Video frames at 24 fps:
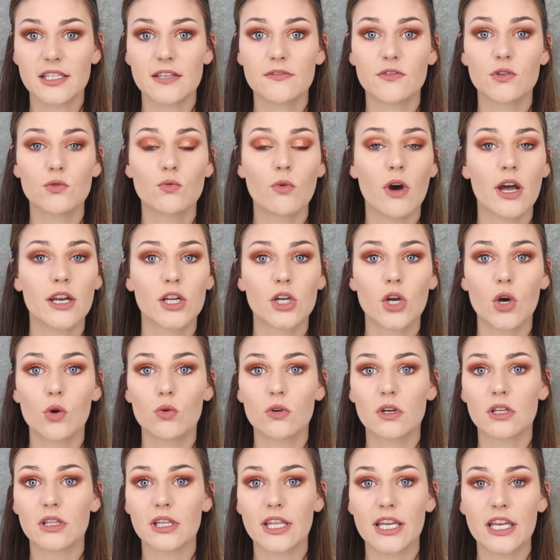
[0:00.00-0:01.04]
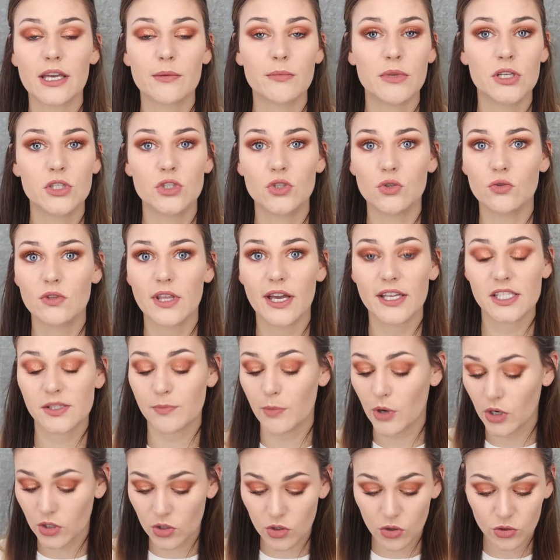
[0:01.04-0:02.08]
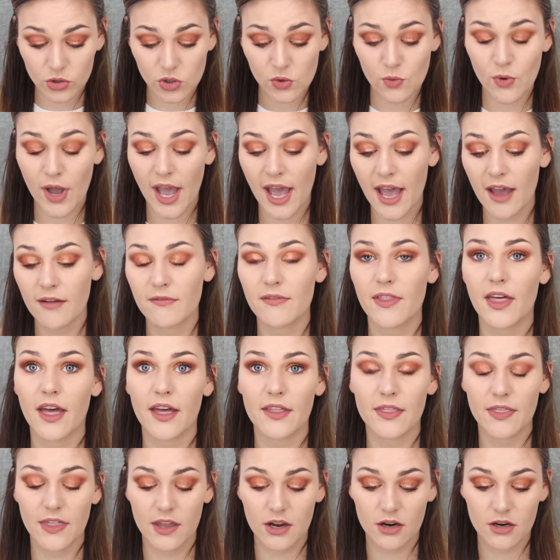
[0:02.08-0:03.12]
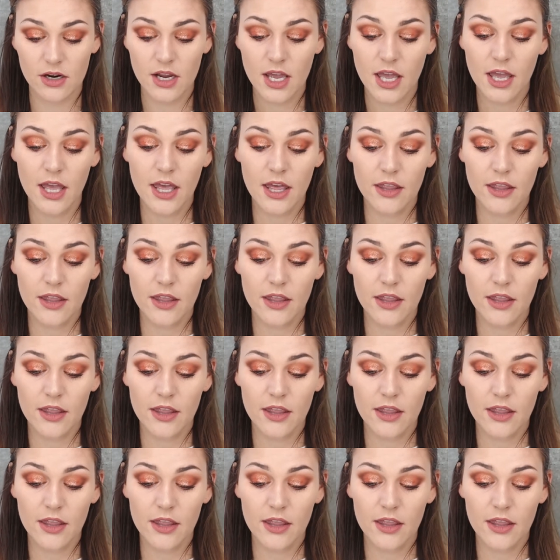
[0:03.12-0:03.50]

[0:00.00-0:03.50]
If you want to go glam and do that sparkle, you have that there.